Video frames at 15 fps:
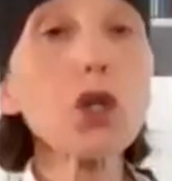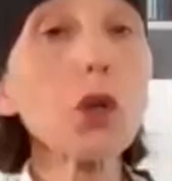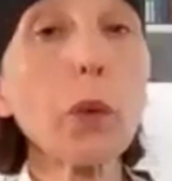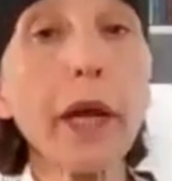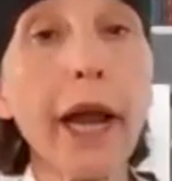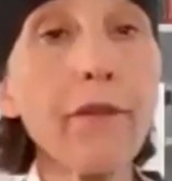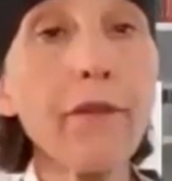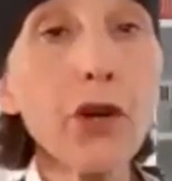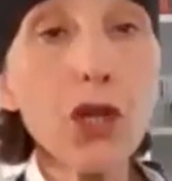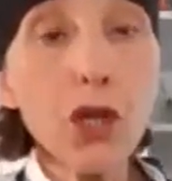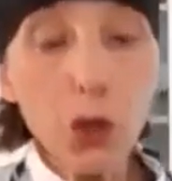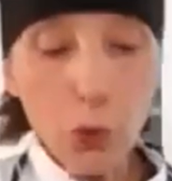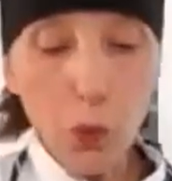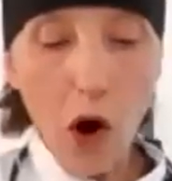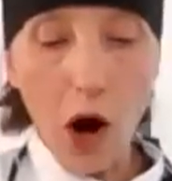do whatever
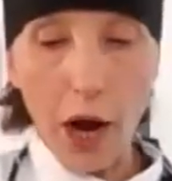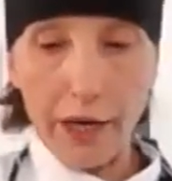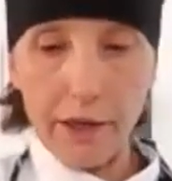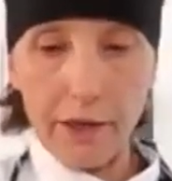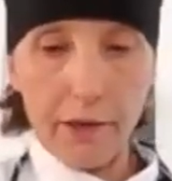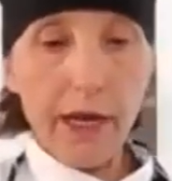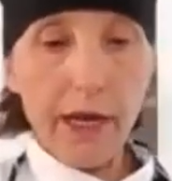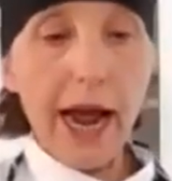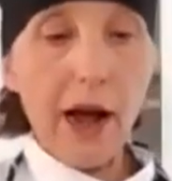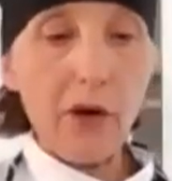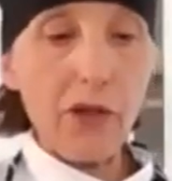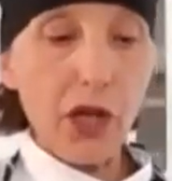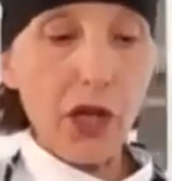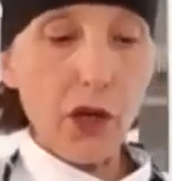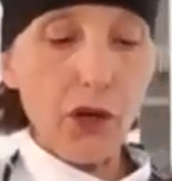you want now
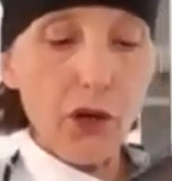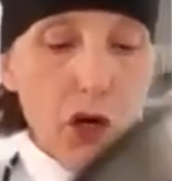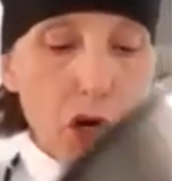that you